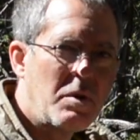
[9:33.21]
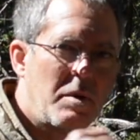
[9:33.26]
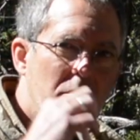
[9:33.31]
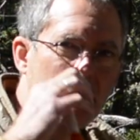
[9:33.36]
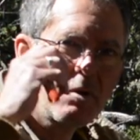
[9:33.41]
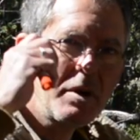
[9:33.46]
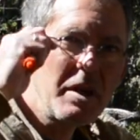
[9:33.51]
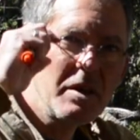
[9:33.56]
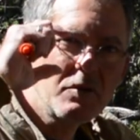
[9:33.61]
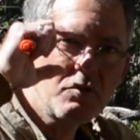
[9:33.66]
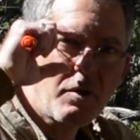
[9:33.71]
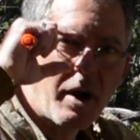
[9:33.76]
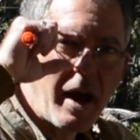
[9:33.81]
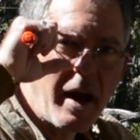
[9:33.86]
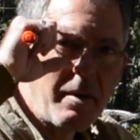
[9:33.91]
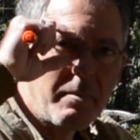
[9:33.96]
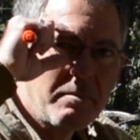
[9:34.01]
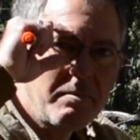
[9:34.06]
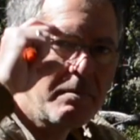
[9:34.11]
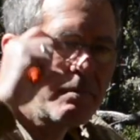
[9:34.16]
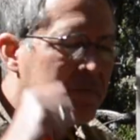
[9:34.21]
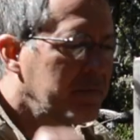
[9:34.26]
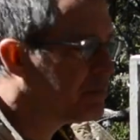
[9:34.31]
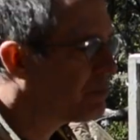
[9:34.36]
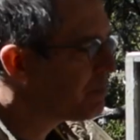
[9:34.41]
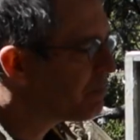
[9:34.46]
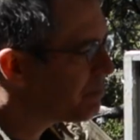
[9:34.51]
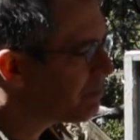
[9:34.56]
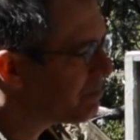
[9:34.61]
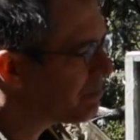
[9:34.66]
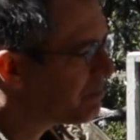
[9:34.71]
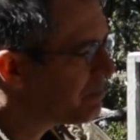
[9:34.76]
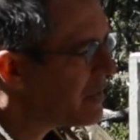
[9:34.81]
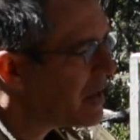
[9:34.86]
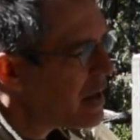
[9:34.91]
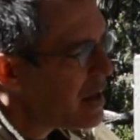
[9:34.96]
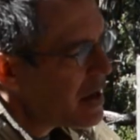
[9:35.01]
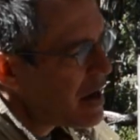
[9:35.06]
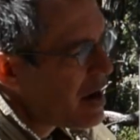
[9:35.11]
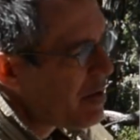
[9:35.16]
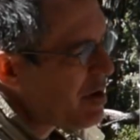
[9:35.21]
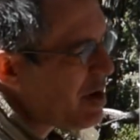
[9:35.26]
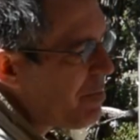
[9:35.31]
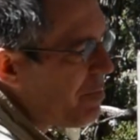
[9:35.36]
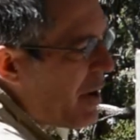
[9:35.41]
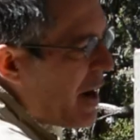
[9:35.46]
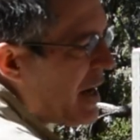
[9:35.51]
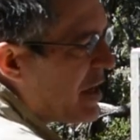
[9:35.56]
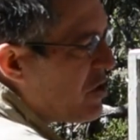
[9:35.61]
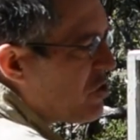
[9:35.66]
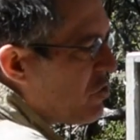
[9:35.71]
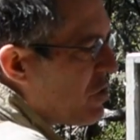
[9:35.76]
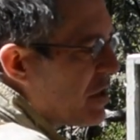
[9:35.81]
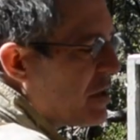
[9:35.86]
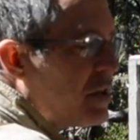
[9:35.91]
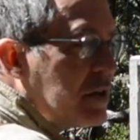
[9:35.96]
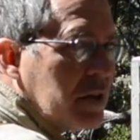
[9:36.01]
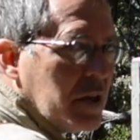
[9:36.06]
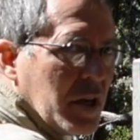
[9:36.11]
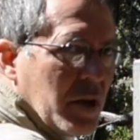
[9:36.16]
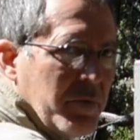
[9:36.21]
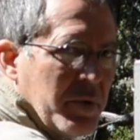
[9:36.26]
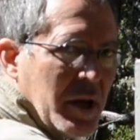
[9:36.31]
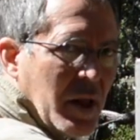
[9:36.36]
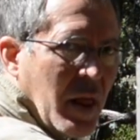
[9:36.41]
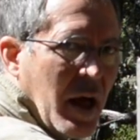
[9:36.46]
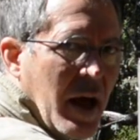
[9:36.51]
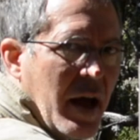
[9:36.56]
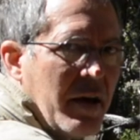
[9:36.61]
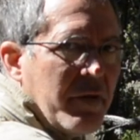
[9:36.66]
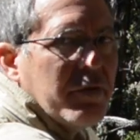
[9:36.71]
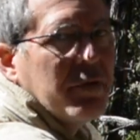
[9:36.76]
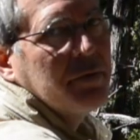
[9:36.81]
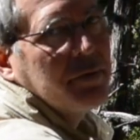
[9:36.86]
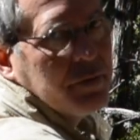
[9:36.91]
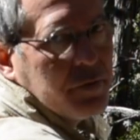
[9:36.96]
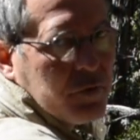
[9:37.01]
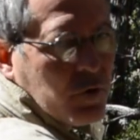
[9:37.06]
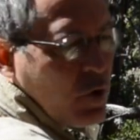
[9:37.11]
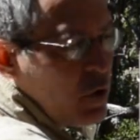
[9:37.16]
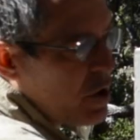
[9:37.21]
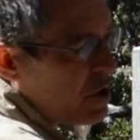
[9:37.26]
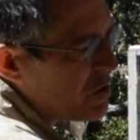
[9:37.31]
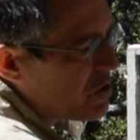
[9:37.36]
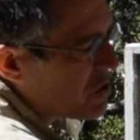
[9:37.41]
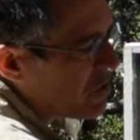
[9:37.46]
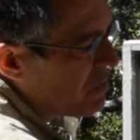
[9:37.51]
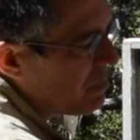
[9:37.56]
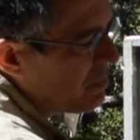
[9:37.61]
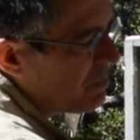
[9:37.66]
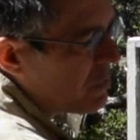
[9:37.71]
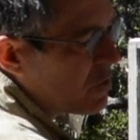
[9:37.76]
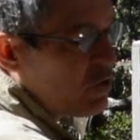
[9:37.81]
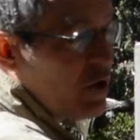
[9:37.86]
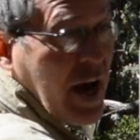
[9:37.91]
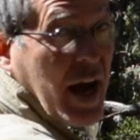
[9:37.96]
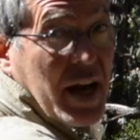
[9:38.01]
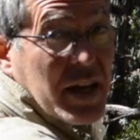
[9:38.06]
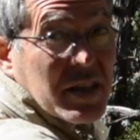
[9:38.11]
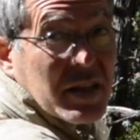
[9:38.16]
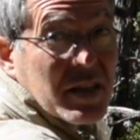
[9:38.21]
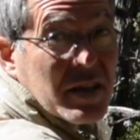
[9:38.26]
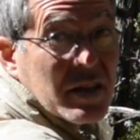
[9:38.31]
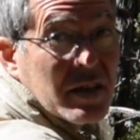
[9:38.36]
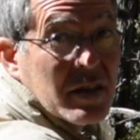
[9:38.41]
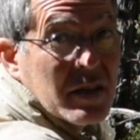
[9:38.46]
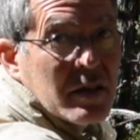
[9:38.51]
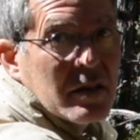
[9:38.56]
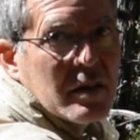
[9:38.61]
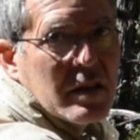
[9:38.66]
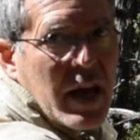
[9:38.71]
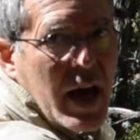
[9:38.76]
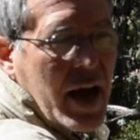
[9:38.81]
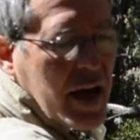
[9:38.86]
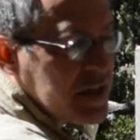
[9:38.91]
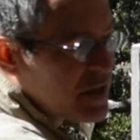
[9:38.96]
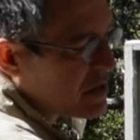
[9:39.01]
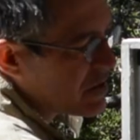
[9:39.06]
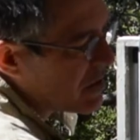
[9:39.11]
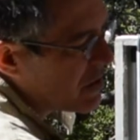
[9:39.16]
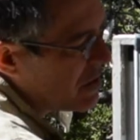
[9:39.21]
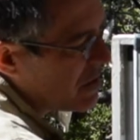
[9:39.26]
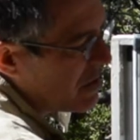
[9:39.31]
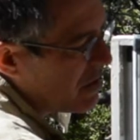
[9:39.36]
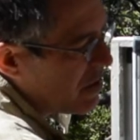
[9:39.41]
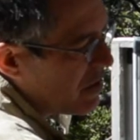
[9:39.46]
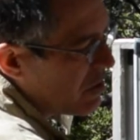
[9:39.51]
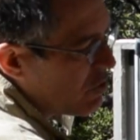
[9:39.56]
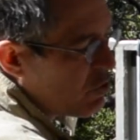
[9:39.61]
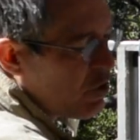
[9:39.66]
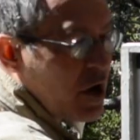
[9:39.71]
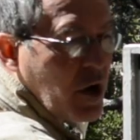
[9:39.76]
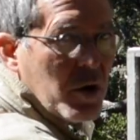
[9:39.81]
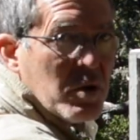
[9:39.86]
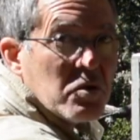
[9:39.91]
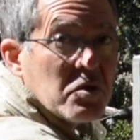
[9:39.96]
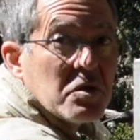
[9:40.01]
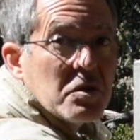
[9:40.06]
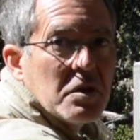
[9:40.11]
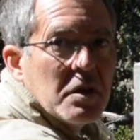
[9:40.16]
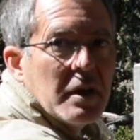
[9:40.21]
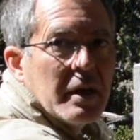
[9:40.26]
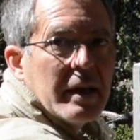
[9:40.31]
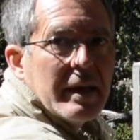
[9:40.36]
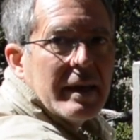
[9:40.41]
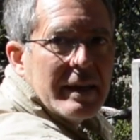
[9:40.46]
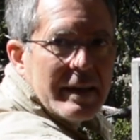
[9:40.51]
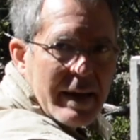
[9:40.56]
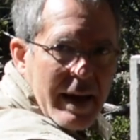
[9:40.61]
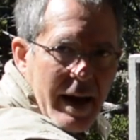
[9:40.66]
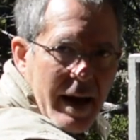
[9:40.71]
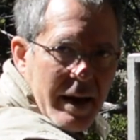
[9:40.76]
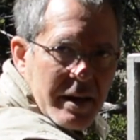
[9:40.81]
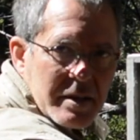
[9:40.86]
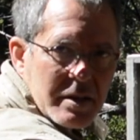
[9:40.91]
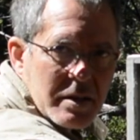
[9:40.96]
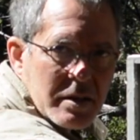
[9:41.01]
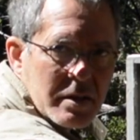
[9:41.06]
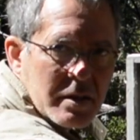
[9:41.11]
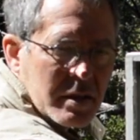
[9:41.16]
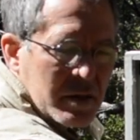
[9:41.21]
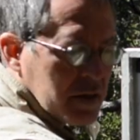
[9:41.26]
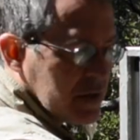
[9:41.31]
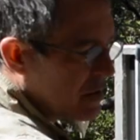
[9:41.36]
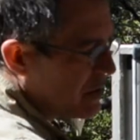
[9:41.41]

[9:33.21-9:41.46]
We breathed, right? How about a pine tree? Can it be alive? Of course. Grass? Yes. Crows? Yes.